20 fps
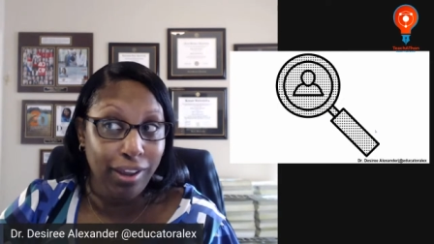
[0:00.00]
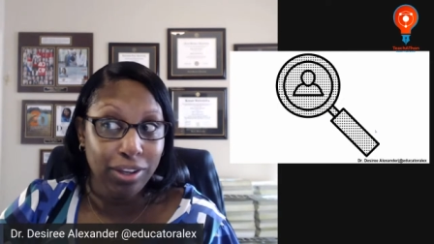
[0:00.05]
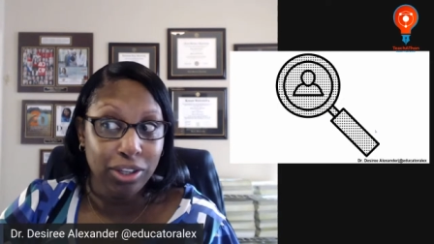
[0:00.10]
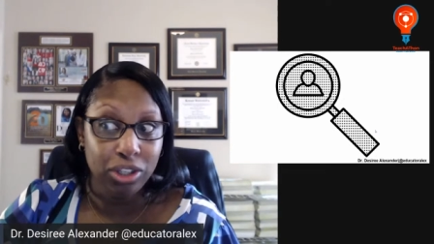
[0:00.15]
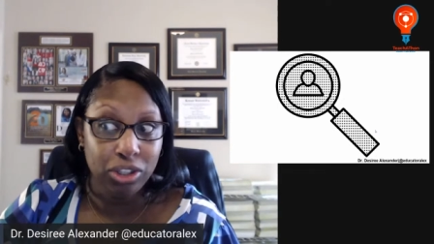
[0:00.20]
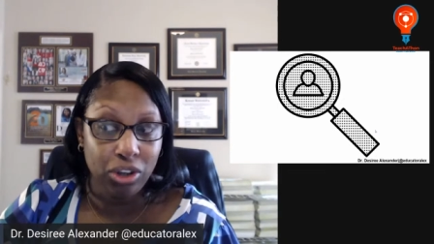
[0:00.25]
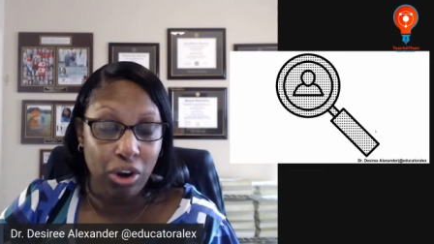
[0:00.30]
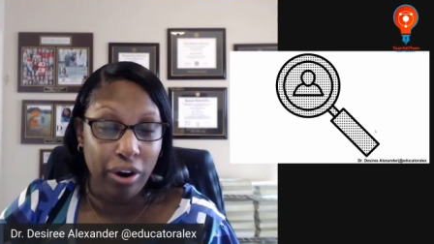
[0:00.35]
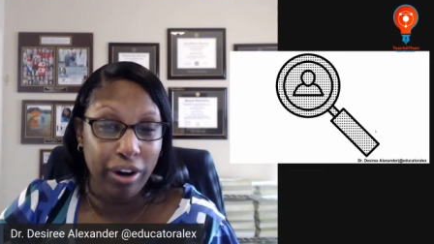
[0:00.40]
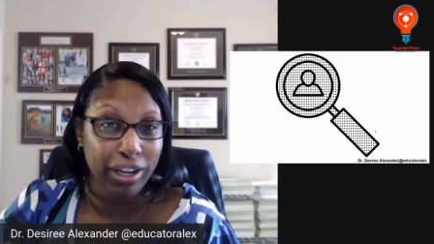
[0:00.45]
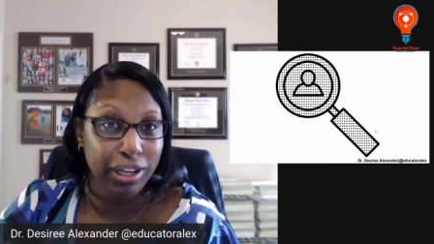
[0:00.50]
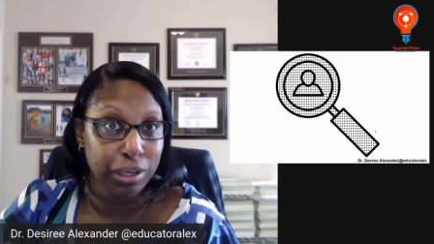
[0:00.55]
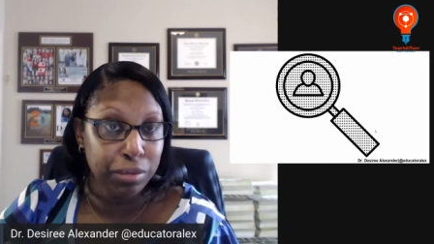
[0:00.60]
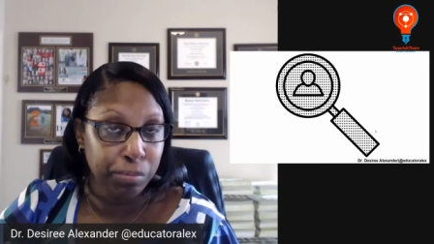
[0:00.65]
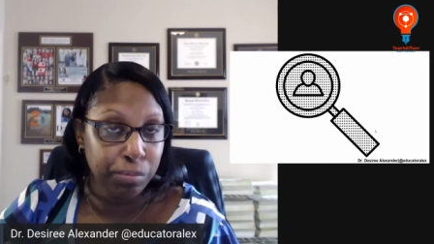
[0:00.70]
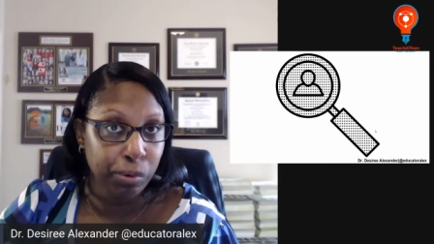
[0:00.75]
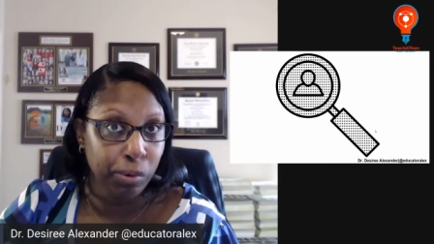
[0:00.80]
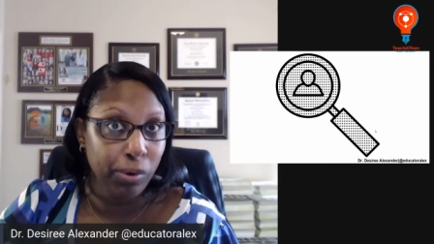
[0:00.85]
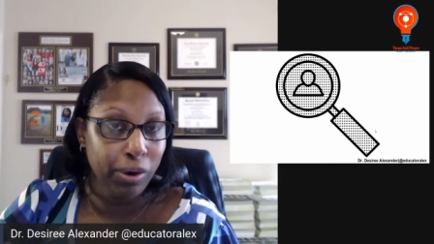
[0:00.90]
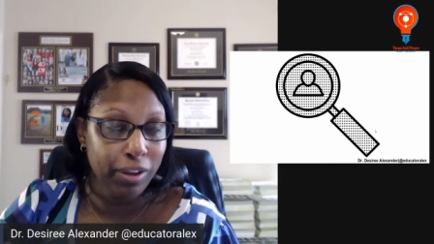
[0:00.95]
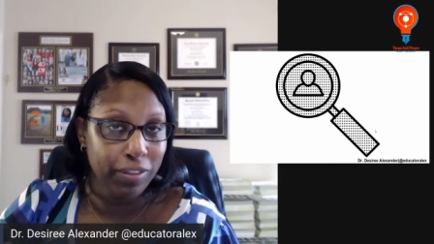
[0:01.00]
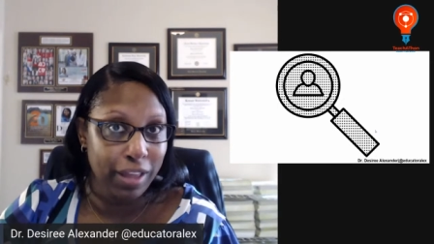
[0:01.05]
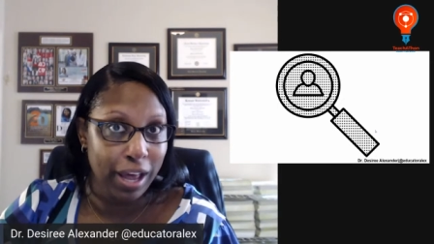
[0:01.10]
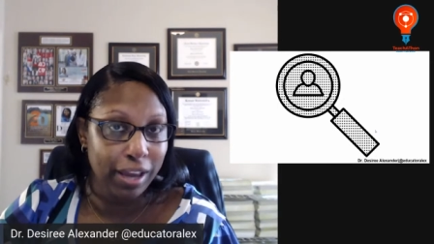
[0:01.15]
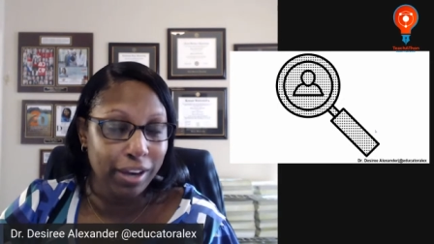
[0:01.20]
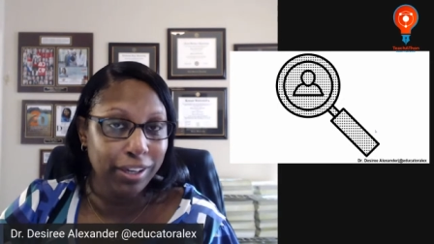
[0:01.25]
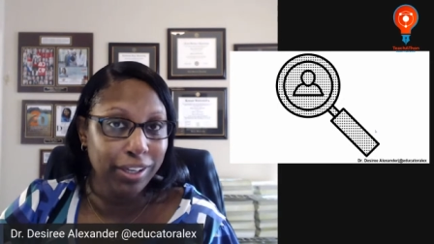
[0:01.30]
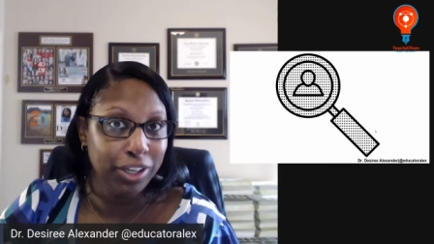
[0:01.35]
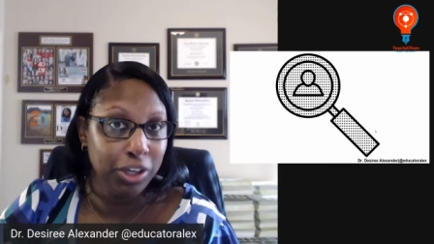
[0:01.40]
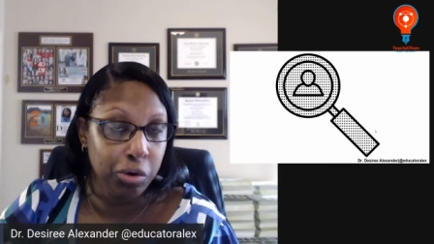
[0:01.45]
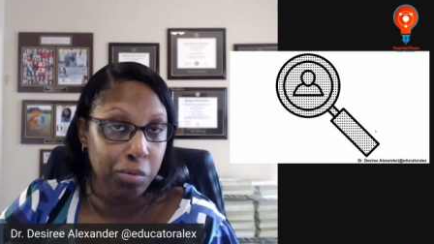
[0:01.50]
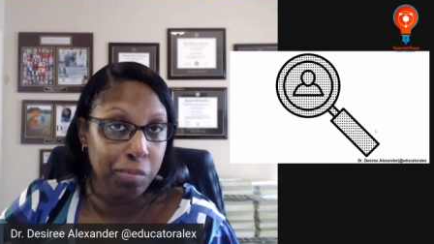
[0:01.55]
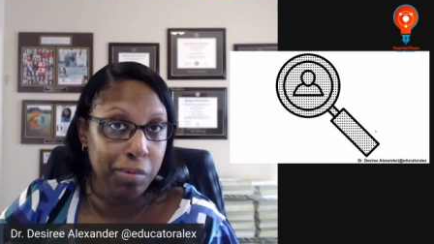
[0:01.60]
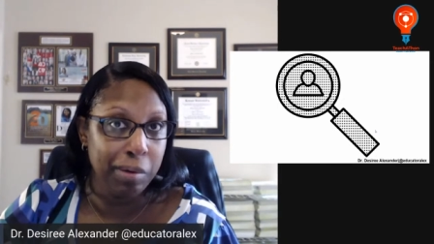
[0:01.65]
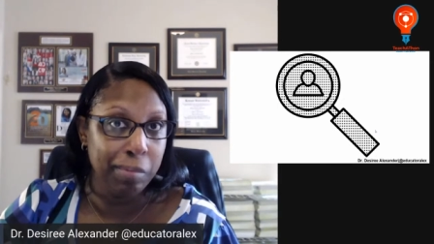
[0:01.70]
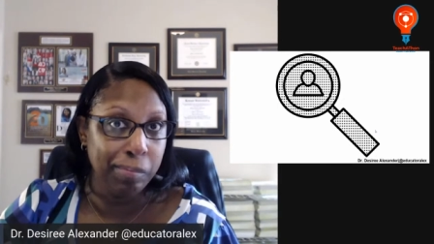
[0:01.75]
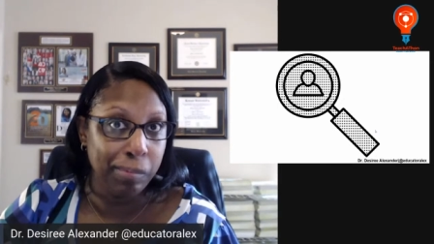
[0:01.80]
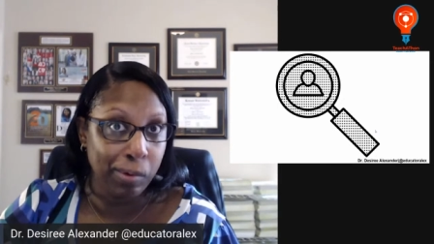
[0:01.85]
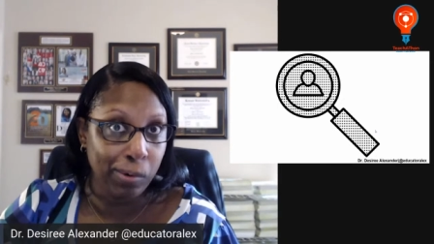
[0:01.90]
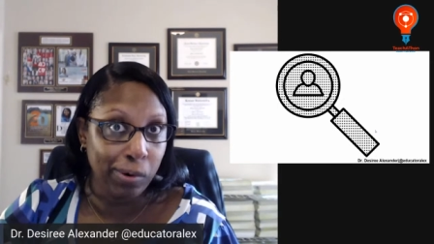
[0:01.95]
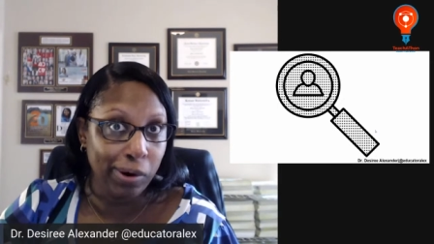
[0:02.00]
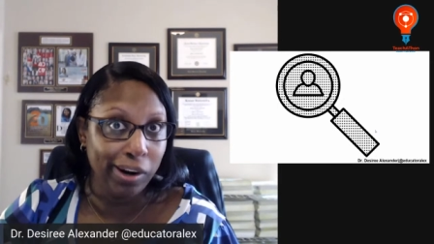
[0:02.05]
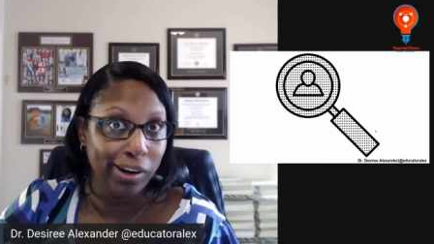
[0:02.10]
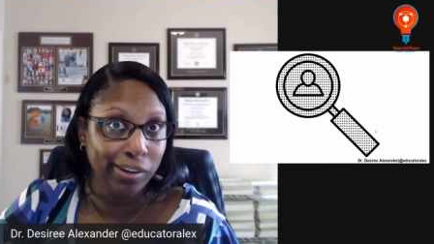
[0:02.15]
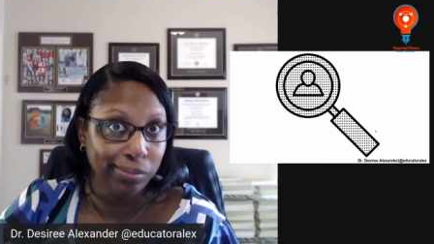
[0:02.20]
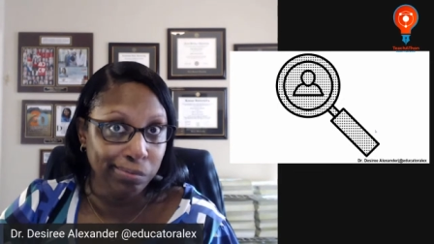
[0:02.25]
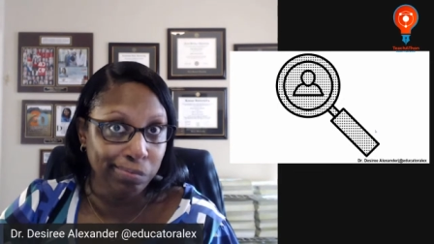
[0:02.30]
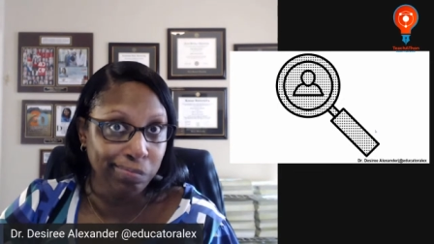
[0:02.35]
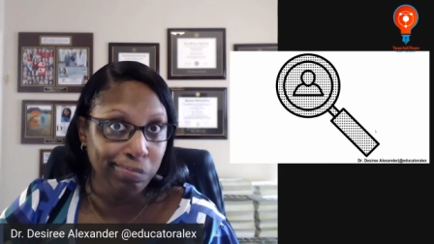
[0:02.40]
Start exploring that a little bit more.